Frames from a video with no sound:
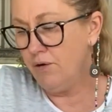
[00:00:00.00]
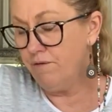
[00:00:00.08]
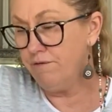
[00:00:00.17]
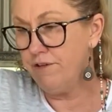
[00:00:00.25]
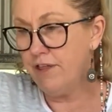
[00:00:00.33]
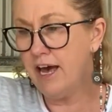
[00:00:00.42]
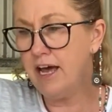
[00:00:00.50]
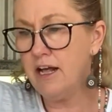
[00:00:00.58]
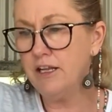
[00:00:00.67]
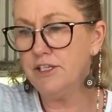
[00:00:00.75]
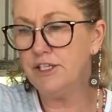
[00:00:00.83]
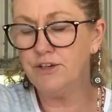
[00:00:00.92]
For that, I'll
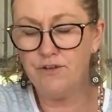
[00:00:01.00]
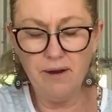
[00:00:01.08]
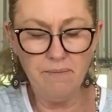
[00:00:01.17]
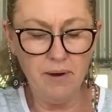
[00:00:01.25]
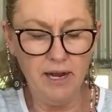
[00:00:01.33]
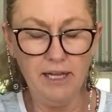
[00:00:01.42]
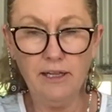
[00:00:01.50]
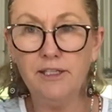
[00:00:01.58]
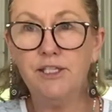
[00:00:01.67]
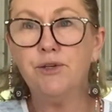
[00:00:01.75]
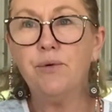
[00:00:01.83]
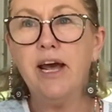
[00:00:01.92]
just grab my little
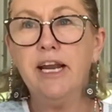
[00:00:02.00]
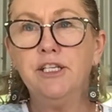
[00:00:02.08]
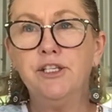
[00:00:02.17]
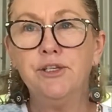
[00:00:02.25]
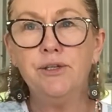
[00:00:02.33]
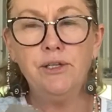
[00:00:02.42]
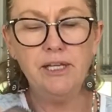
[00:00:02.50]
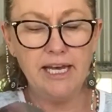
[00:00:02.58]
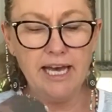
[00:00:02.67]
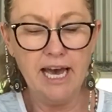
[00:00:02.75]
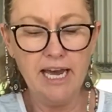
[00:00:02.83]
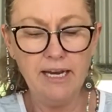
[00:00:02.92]
serrated tool
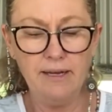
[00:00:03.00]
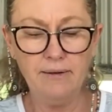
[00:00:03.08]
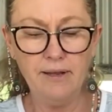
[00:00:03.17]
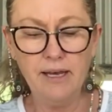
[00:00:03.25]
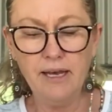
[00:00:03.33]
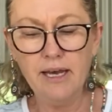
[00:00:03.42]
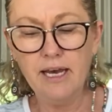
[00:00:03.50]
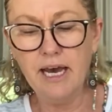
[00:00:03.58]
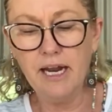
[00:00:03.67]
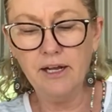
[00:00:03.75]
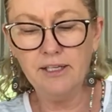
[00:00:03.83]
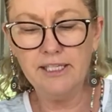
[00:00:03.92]
again,
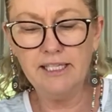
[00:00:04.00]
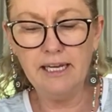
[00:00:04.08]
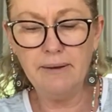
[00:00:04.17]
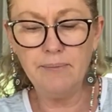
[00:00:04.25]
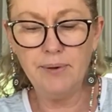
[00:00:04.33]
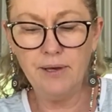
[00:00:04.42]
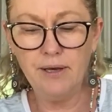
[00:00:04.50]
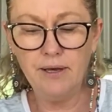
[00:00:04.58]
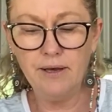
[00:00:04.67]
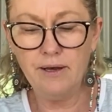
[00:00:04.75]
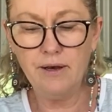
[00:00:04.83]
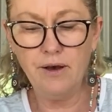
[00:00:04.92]
and I'll slip
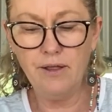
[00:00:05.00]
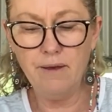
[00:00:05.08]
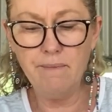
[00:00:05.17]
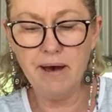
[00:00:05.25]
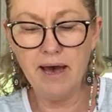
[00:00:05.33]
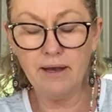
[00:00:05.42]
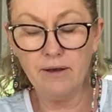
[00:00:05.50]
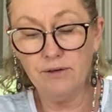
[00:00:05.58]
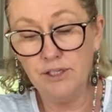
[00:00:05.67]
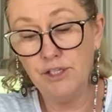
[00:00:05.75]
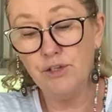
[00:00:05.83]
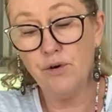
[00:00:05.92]
on the back, or
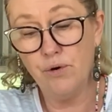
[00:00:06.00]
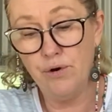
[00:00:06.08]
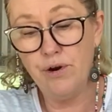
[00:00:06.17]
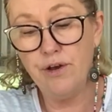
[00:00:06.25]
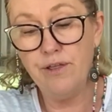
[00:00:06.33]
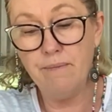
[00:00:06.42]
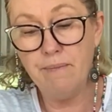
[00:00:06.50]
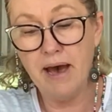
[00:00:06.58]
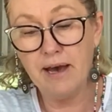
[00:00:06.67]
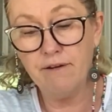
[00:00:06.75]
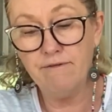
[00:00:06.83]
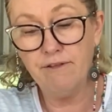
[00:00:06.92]
score on the
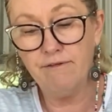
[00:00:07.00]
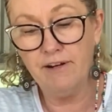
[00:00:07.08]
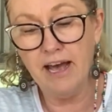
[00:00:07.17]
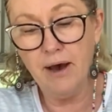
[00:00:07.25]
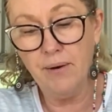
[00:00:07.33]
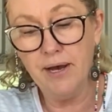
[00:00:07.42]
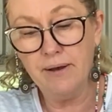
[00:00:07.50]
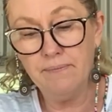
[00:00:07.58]
back of the flower,